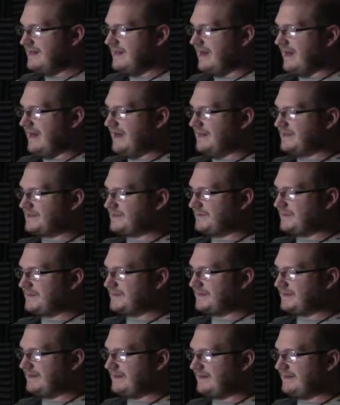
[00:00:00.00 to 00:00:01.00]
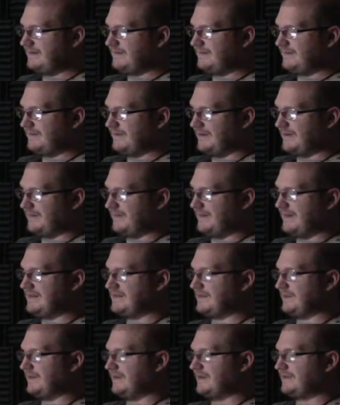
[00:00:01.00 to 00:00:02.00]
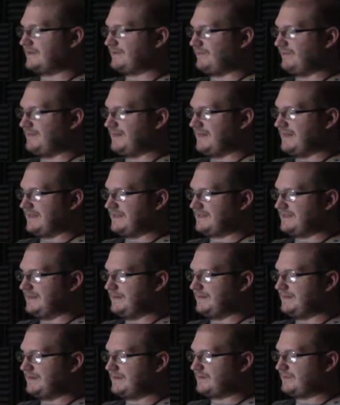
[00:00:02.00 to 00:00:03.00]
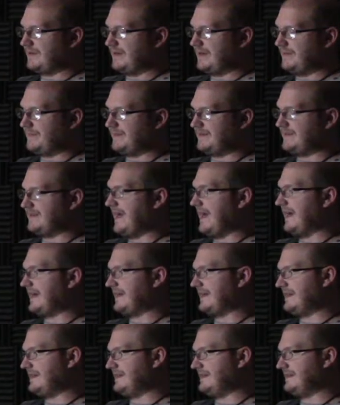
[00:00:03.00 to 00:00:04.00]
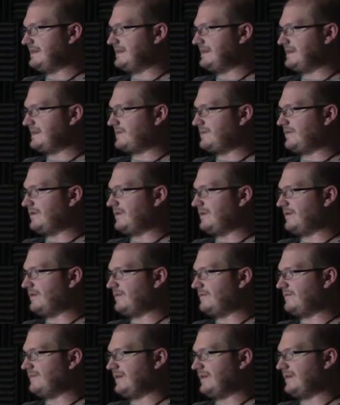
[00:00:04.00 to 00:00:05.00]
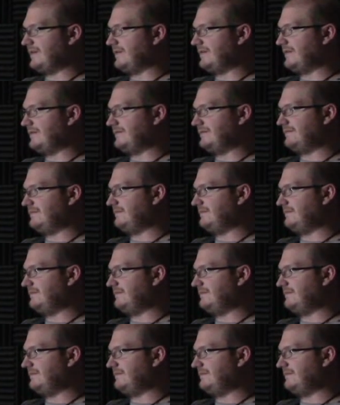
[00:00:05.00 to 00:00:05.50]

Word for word: in a swim, uh, but basically what a, sw- a sim swap attack is is where you know